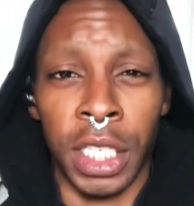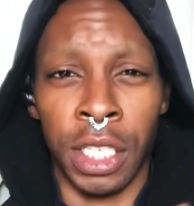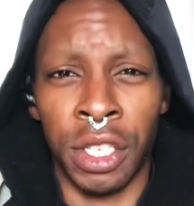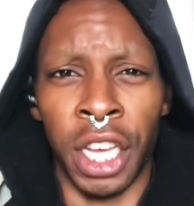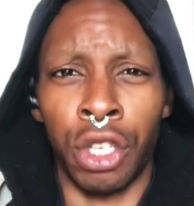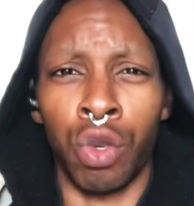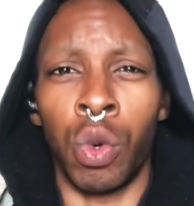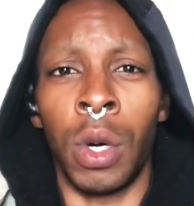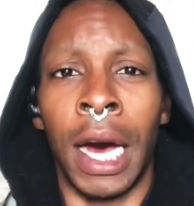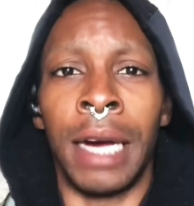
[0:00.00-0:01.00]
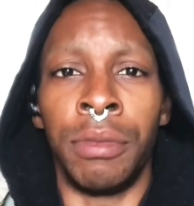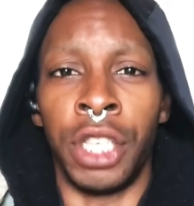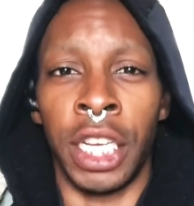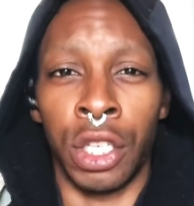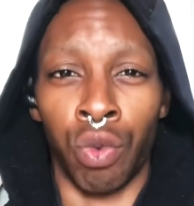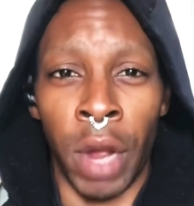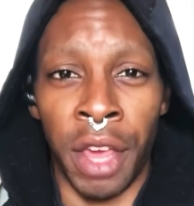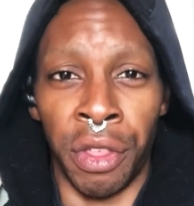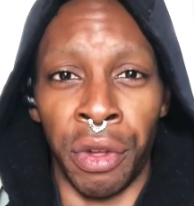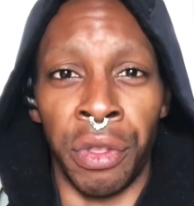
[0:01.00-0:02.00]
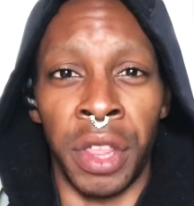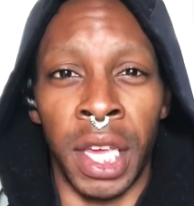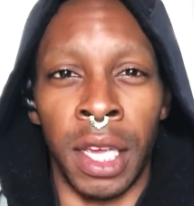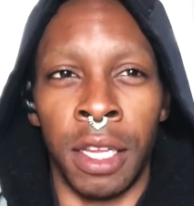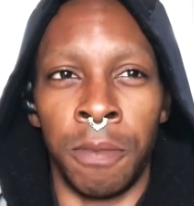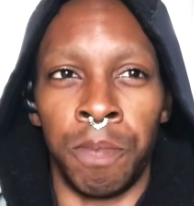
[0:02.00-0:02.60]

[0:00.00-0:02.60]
sexual objects rather than